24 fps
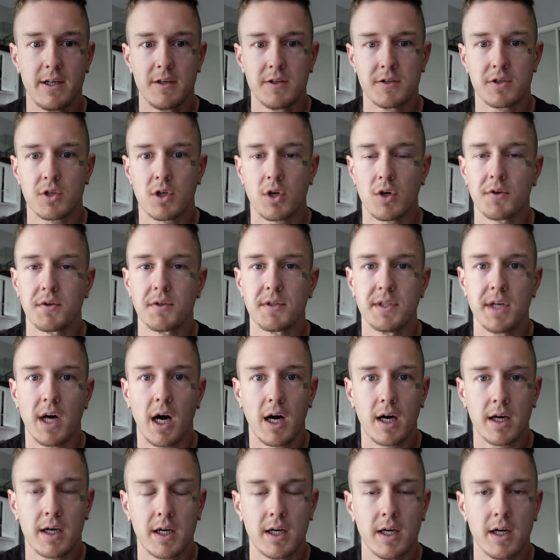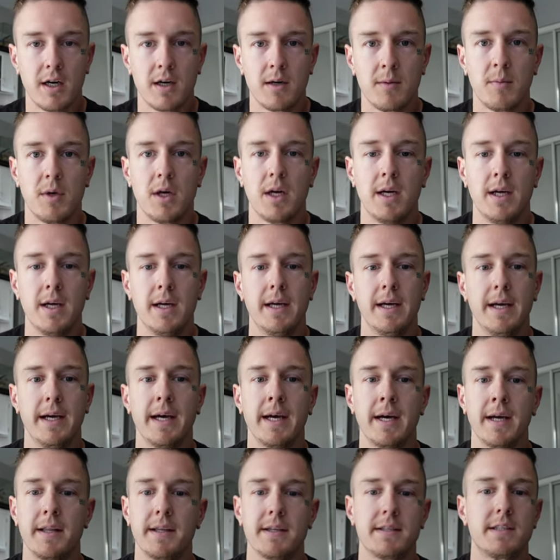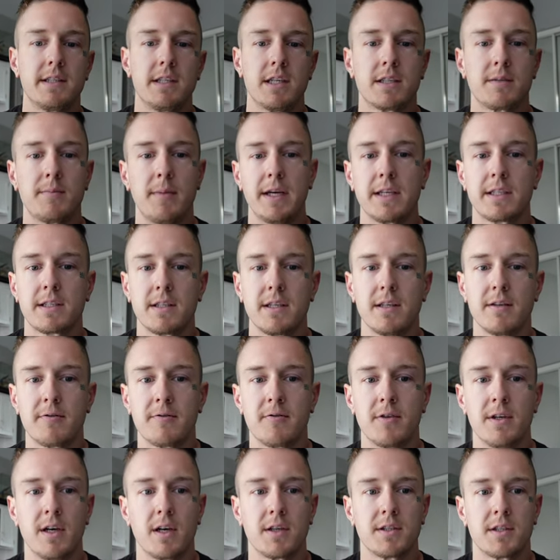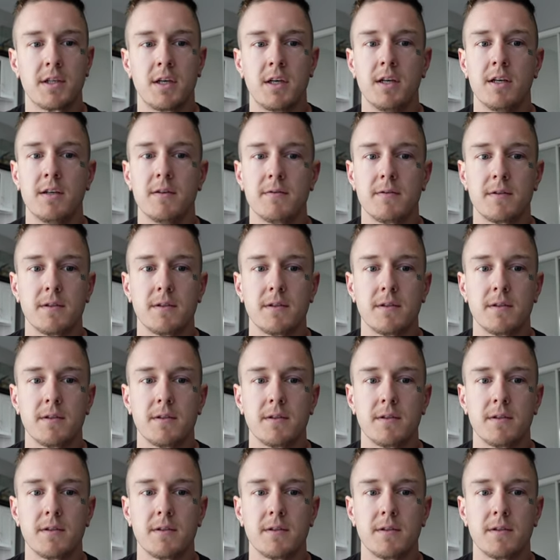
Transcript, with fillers: It's called DocHub. And this is just basically a free alternative